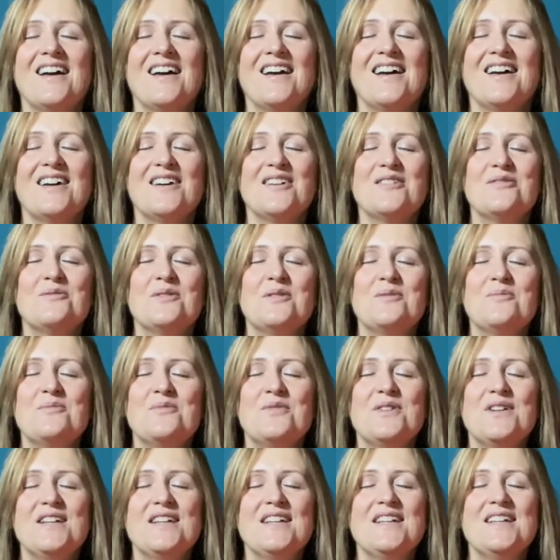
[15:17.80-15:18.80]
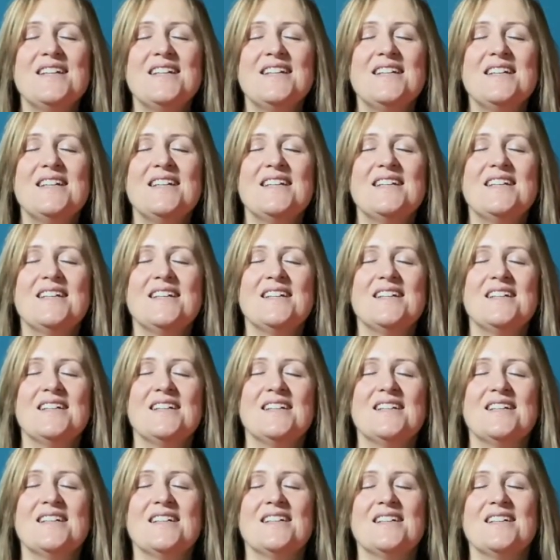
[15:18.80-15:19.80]
And when we
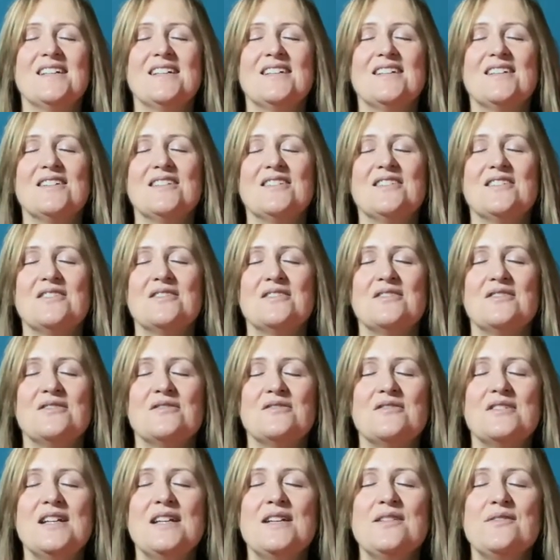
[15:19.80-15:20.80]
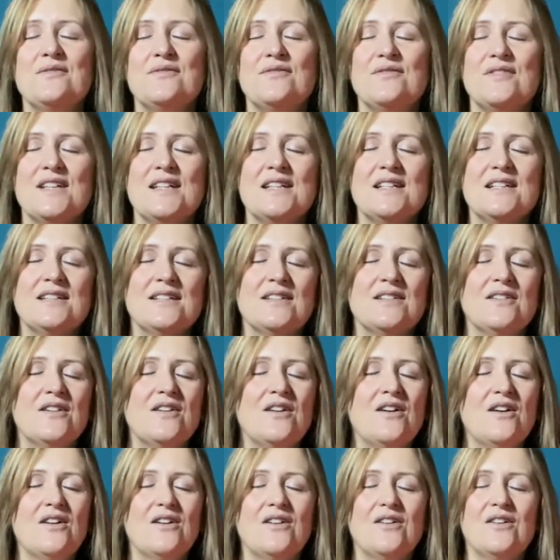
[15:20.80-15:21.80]
really feel in our
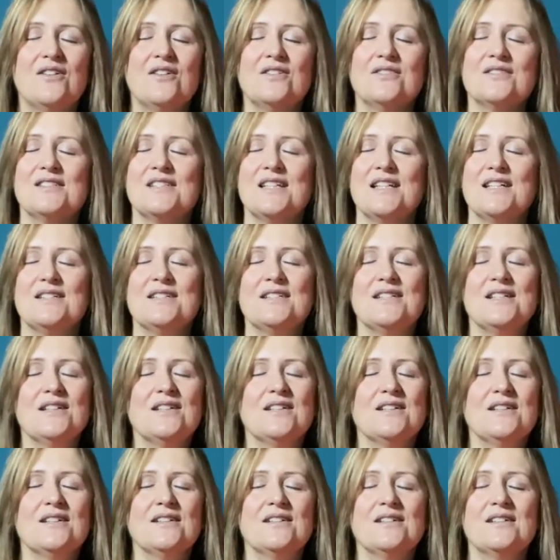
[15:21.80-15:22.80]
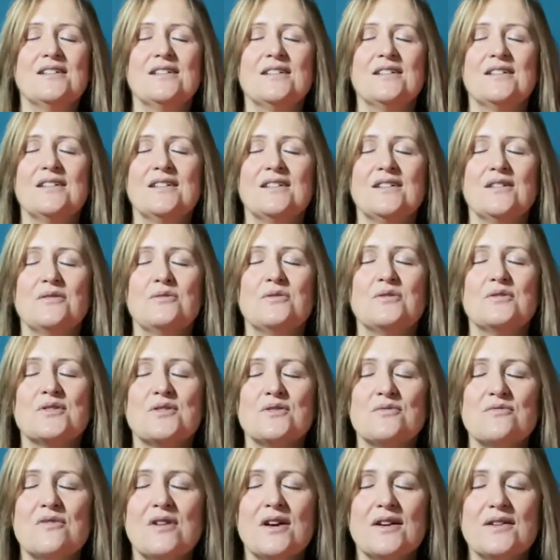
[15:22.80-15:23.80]
heart center what's
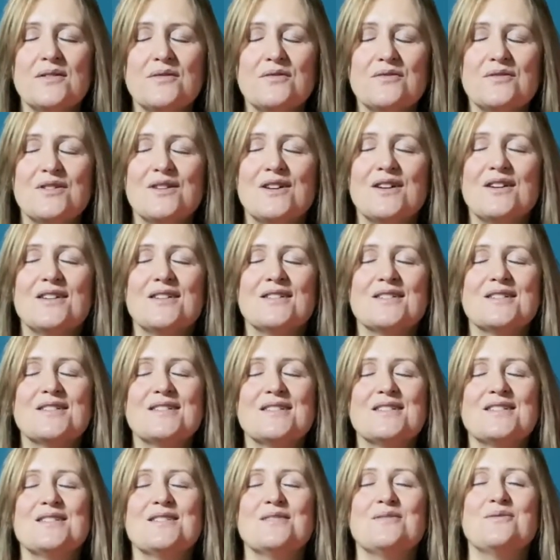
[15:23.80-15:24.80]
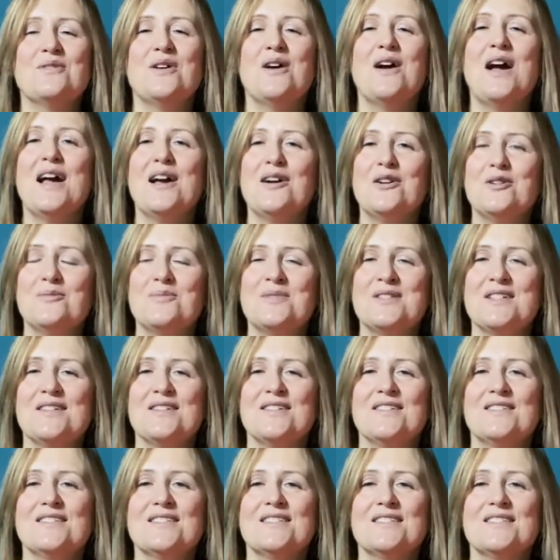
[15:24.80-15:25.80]
right for us, what helps
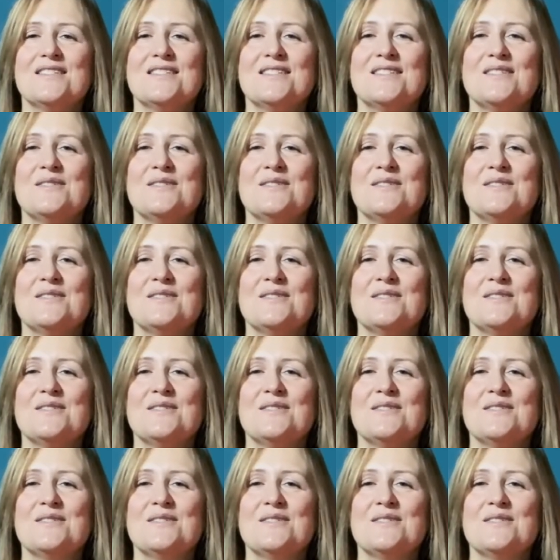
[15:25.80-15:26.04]
us,